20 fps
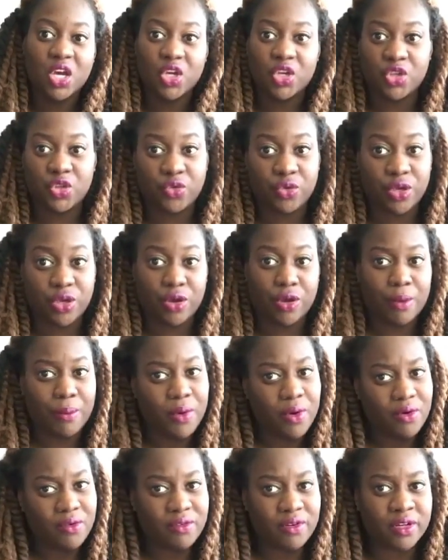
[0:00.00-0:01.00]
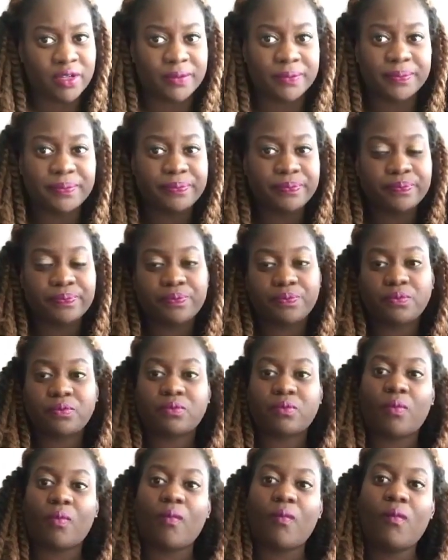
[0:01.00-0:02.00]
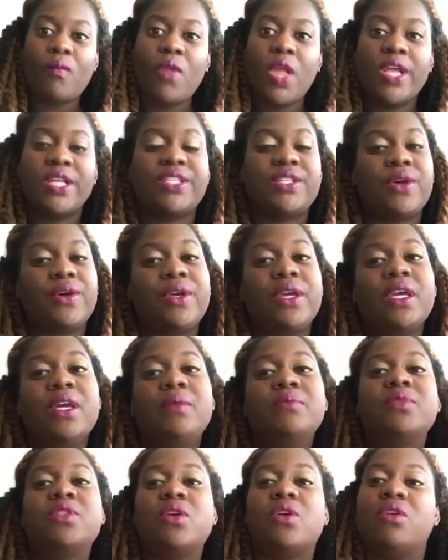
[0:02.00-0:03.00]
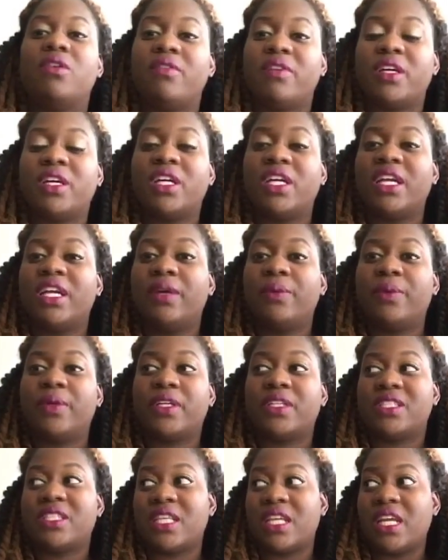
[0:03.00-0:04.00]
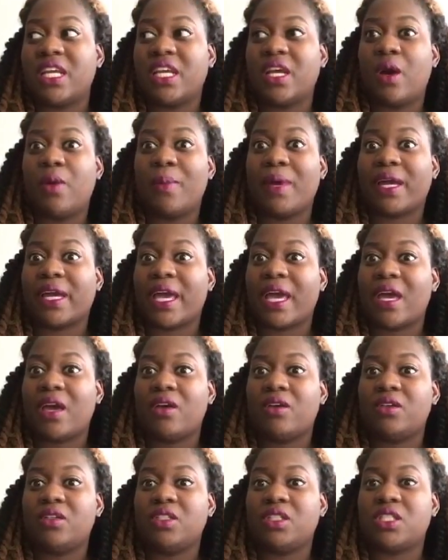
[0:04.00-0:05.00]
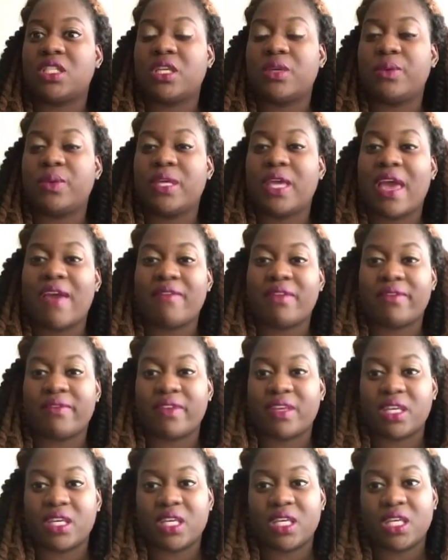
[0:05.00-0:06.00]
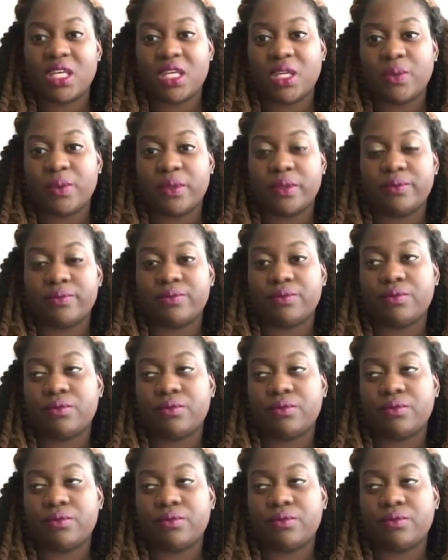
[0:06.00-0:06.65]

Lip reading: You can come over. So he comes over and we're sitting on my couch and we having fun. Well,